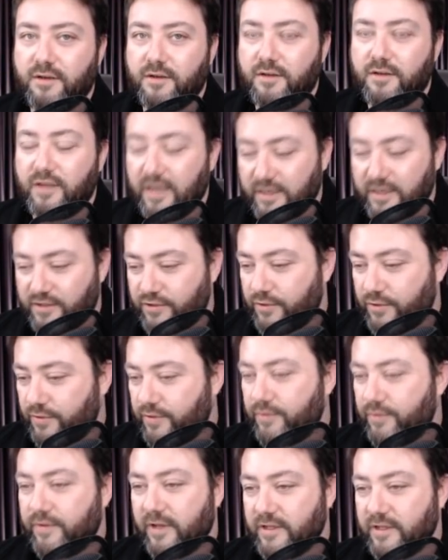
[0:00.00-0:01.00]
Yes, you
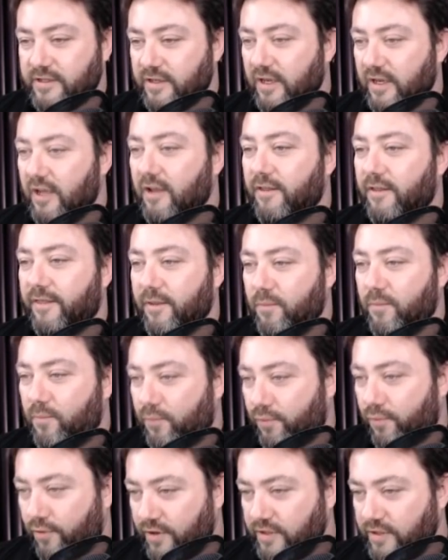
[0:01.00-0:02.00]
do. That's the
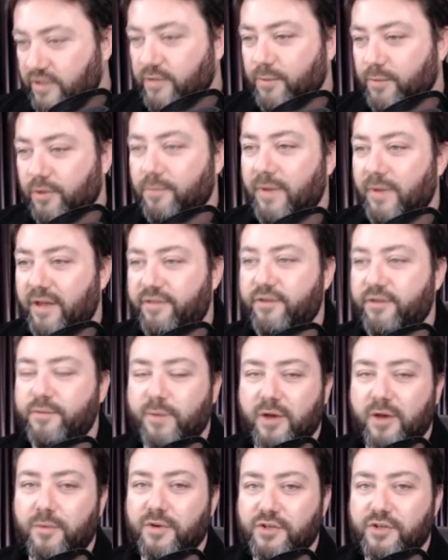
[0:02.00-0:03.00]
principal method
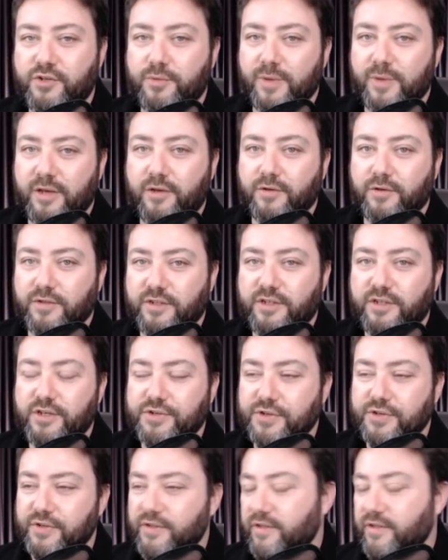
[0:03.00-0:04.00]
by which you make your
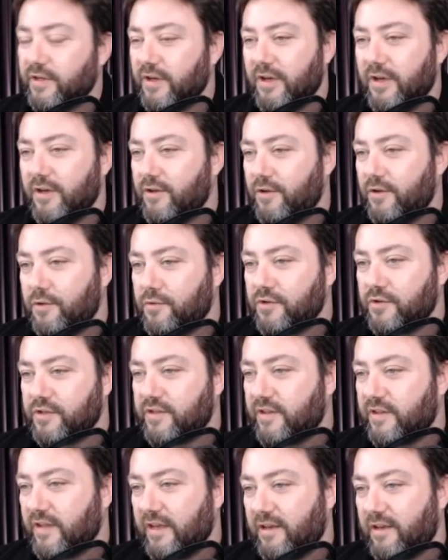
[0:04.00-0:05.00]
decisions. You
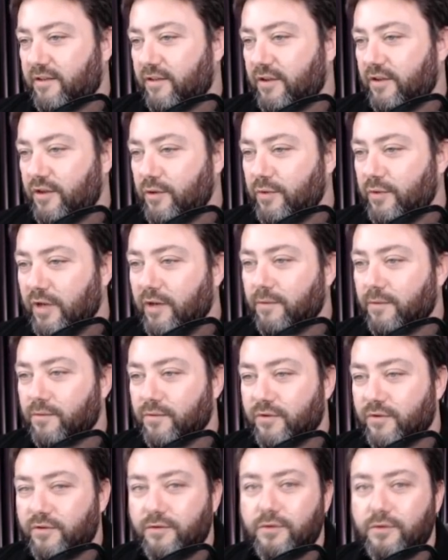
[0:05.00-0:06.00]
just think that you
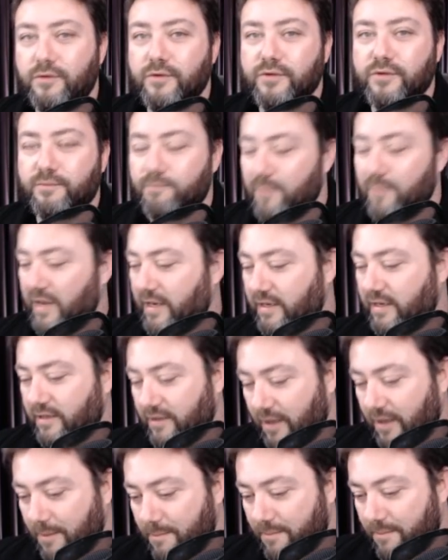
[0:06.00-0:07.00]
don't. You just make
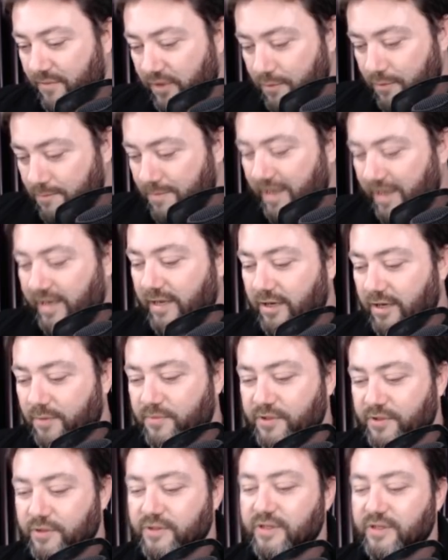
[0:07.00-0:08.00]
you make it up
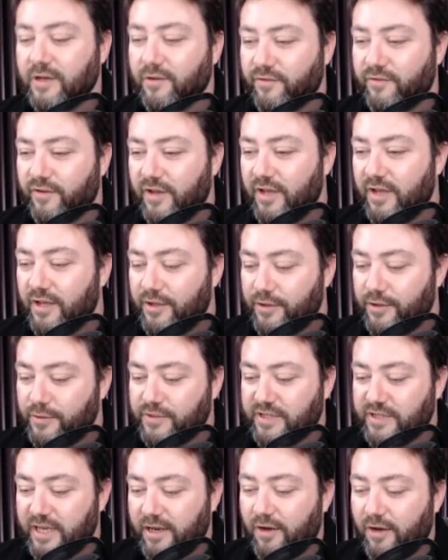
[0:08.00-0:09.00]
to yourself. You
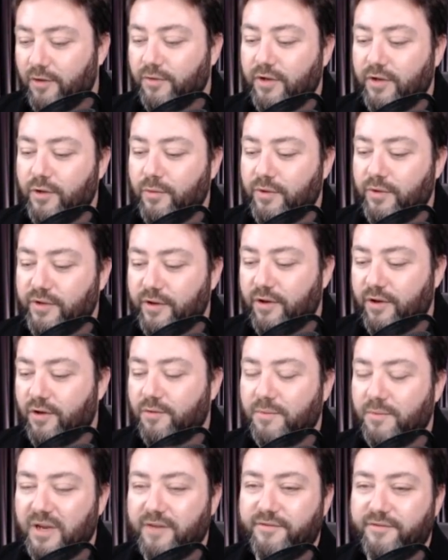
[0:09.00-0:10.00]
say, oh no, we're doing it
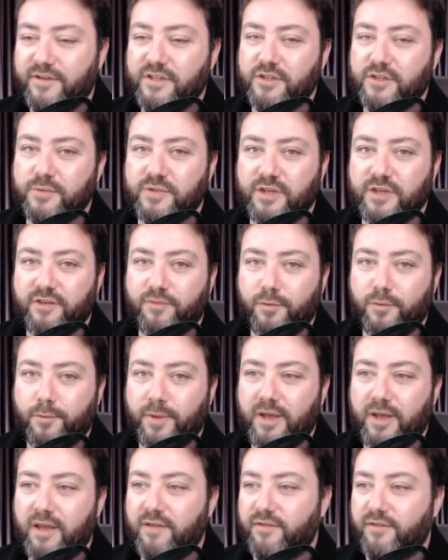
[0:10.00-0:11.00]
on manifest observable
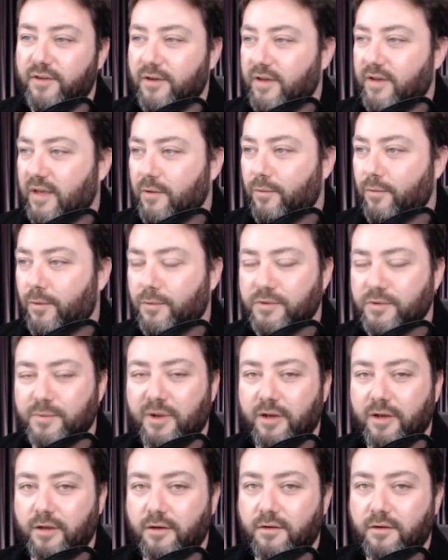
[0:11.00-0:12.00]
behavior. Okay, well, what was
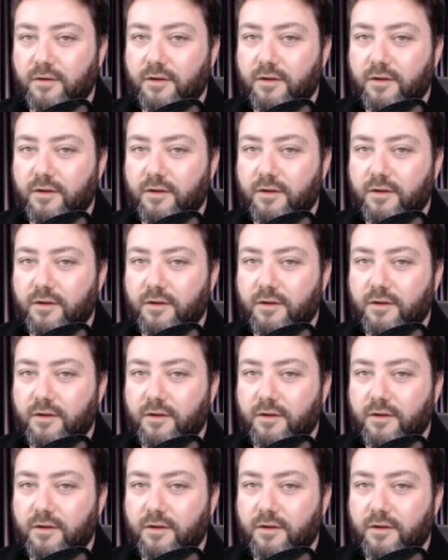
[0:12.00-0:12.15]
mine?